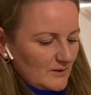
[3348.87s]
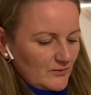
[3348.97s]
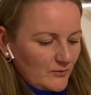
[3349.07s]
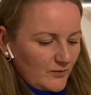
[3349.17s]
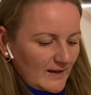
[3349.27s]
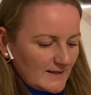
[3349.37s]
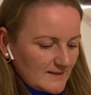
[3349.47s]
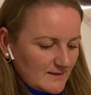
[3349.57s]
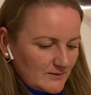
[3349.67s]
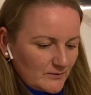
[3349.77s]

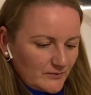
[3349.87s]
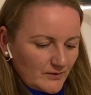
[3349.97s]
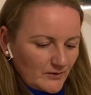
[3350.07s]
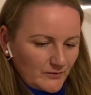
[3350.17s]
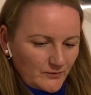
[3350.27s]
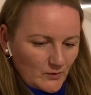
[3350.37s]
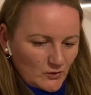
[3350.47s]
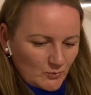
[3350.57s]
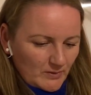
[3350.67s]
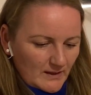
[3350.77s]
flat for the
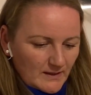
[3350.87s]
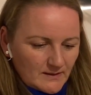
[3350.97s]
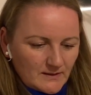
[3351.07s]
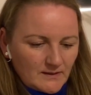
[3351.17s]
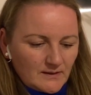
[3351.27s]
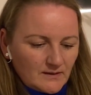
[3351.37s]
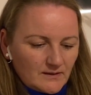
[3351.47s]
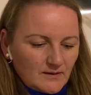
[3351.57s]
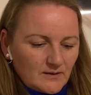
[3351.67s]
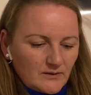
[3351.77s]
first part.
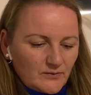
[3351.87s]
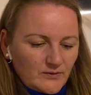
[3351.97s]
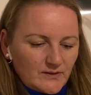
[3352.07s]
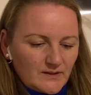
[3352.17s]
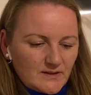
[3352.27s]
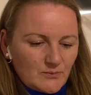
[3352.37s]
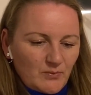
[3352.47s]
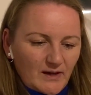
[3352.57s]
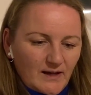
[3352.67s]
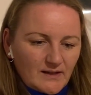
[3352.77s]
For this
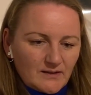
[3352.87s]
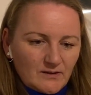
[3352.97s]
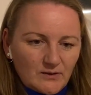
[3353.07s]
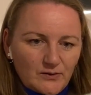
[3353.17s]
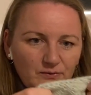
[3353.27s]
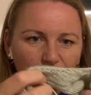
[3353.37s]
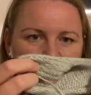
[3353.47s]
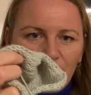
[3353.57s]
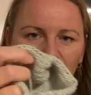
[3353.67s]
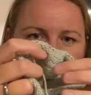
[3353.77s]
part of the
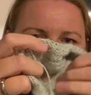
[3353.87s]
foot